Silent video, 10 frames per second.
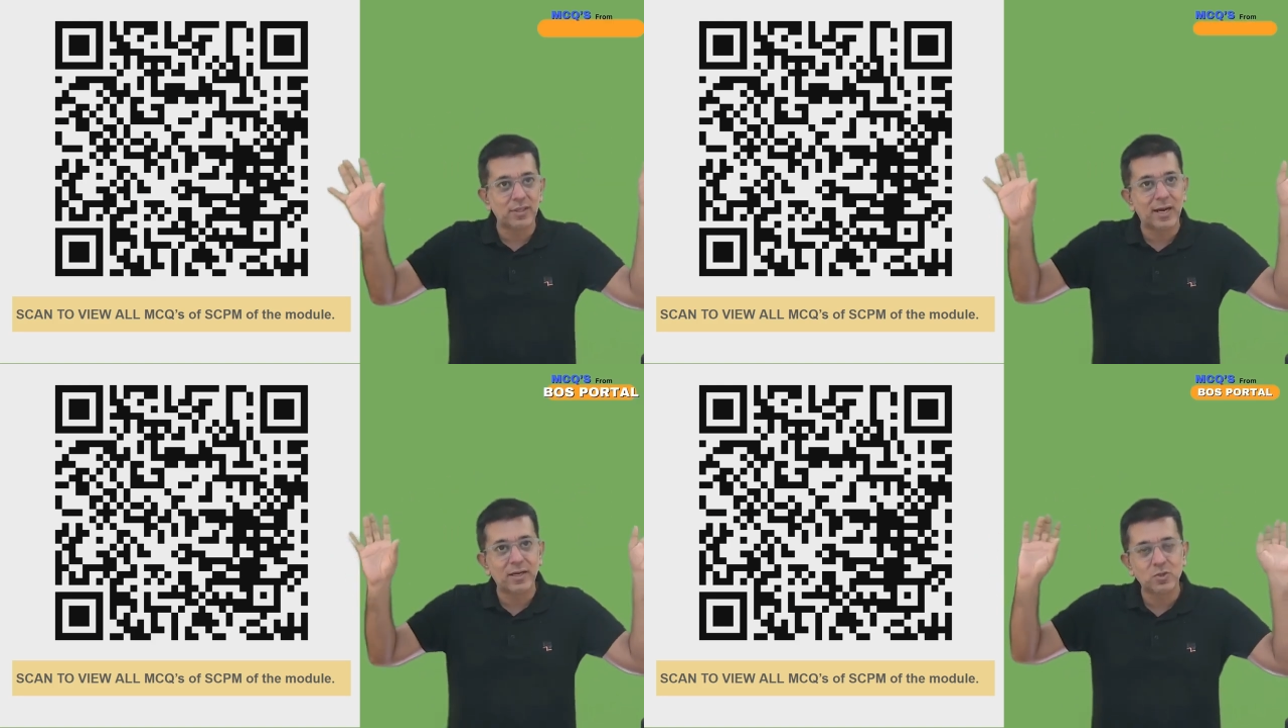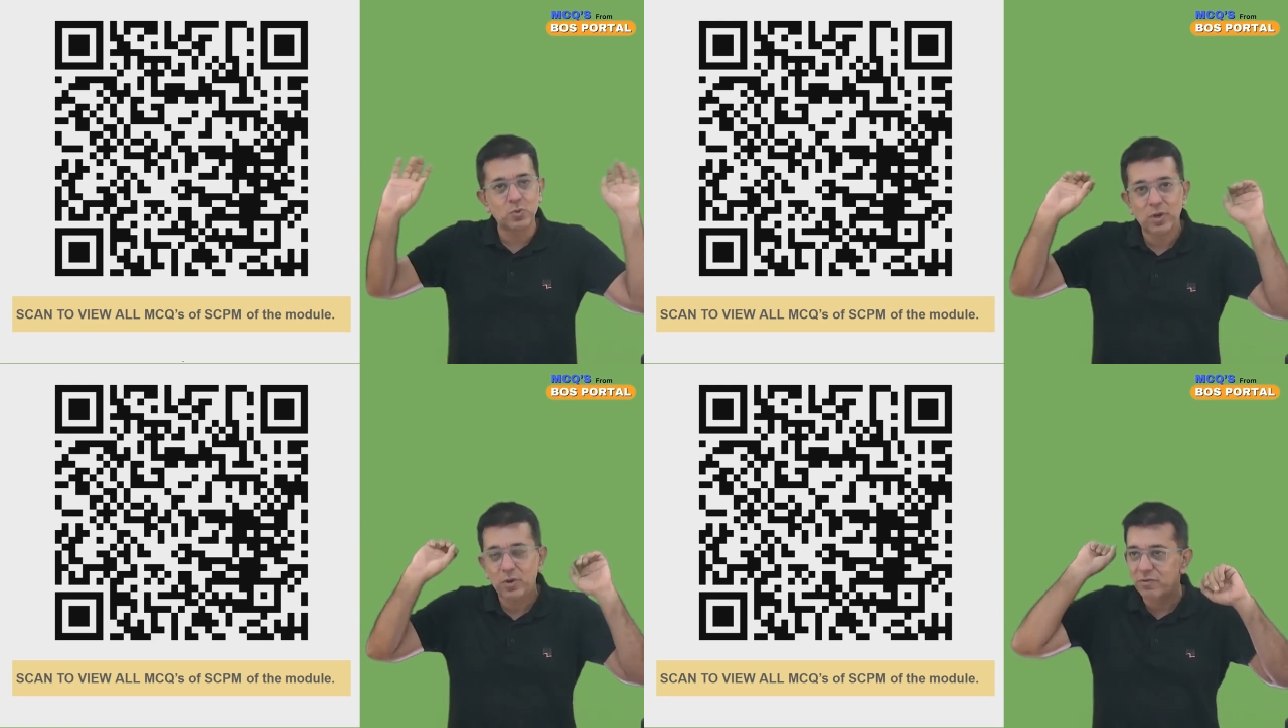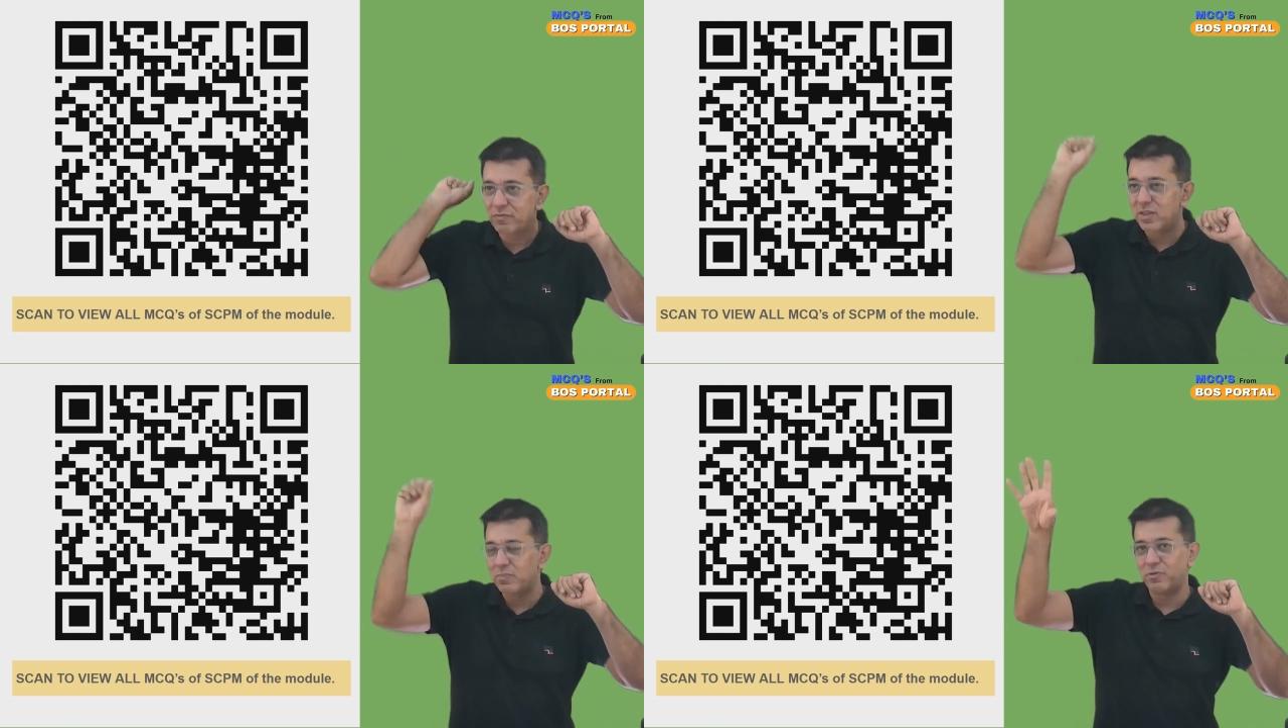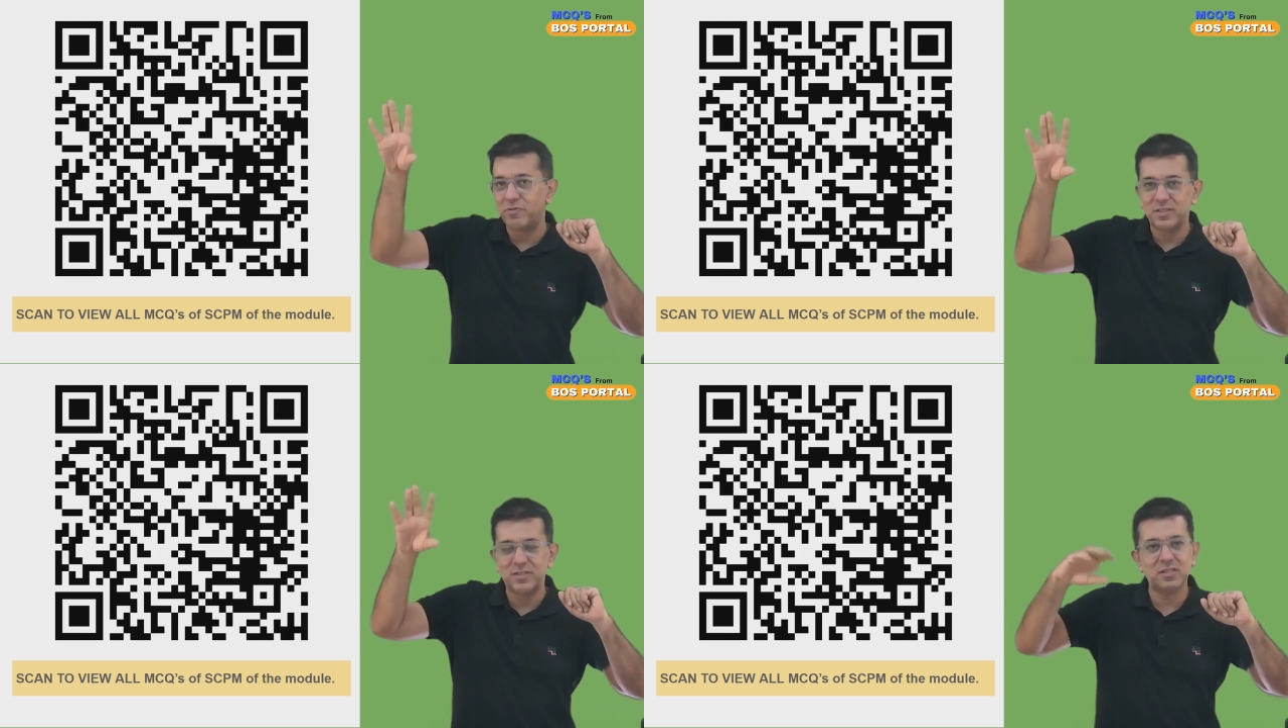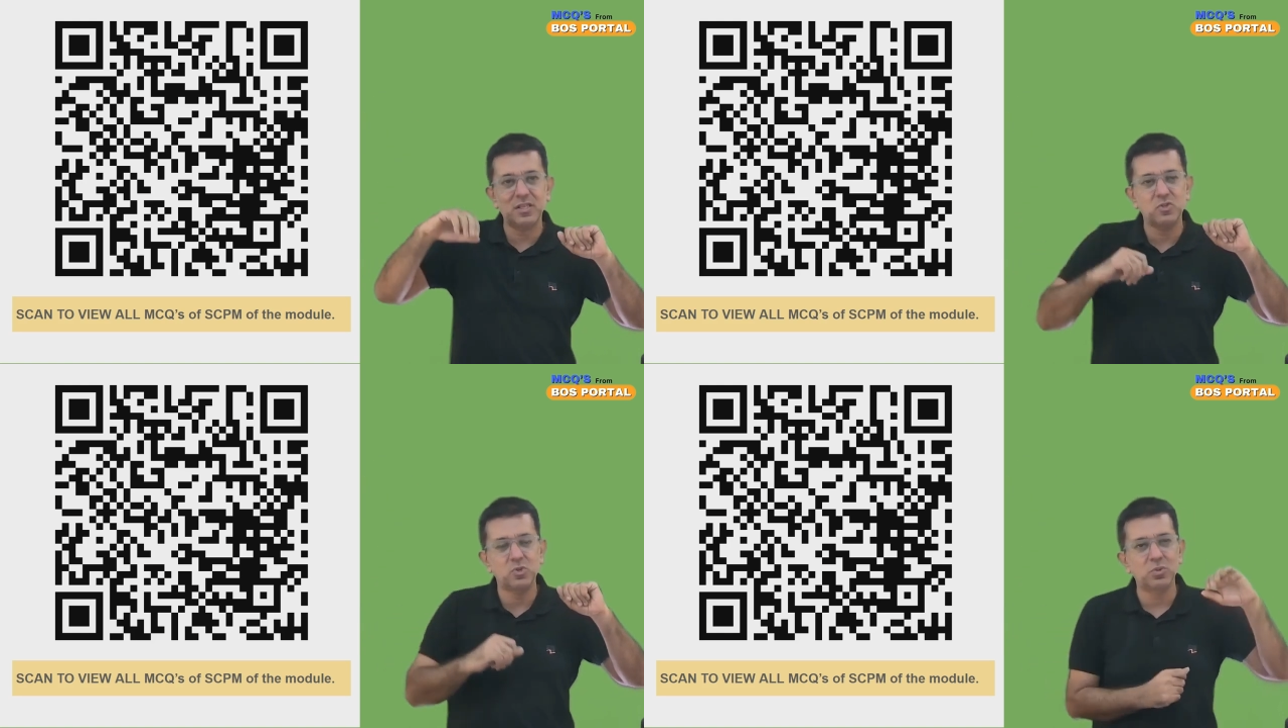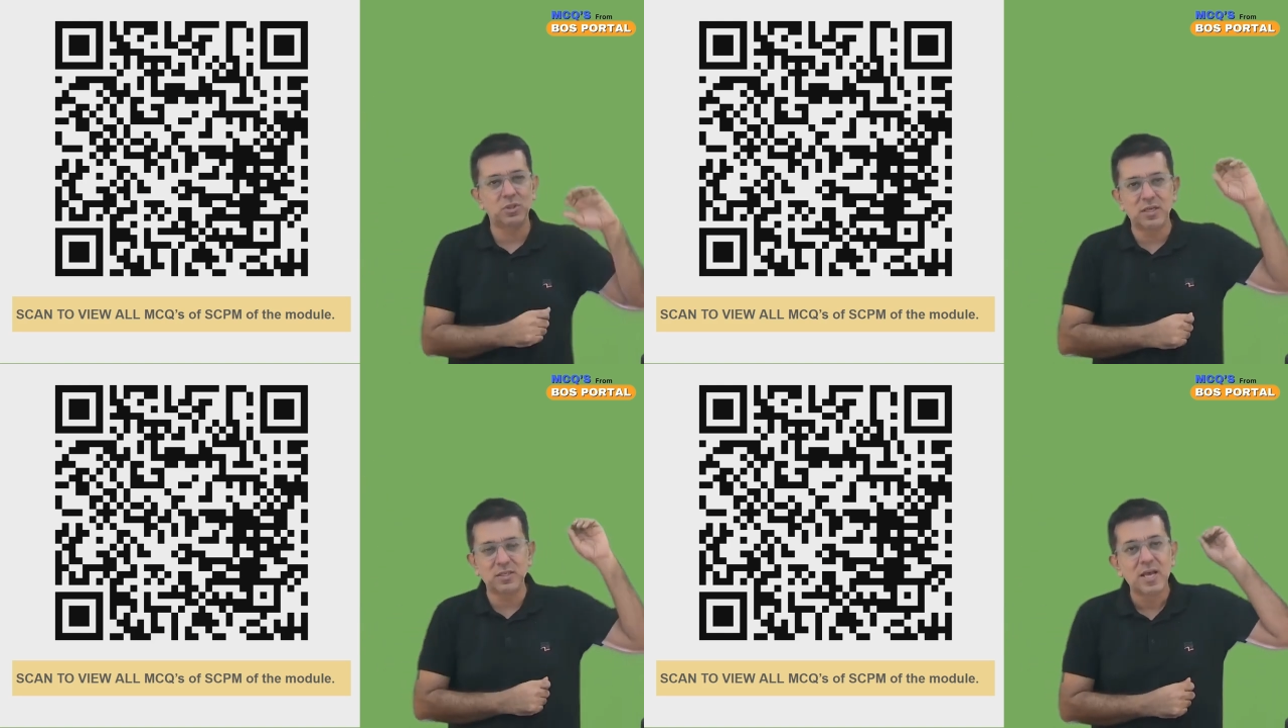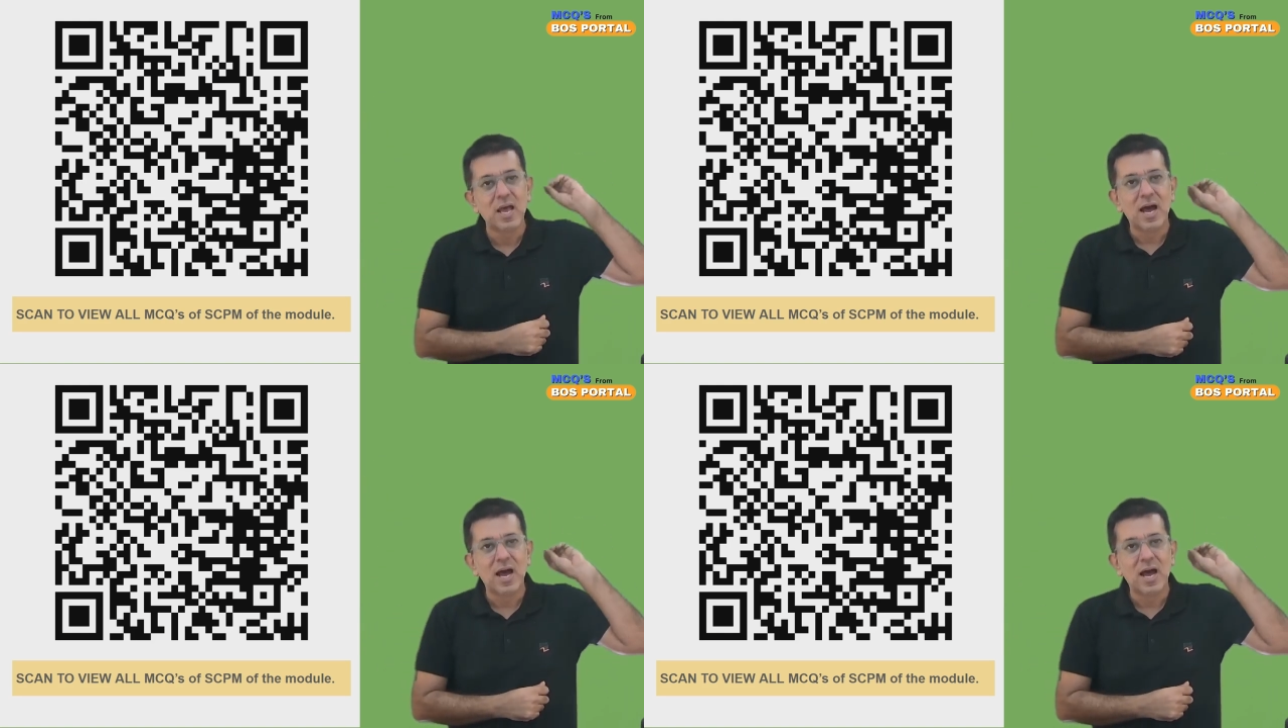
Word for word: that is going on. One professor says, do this.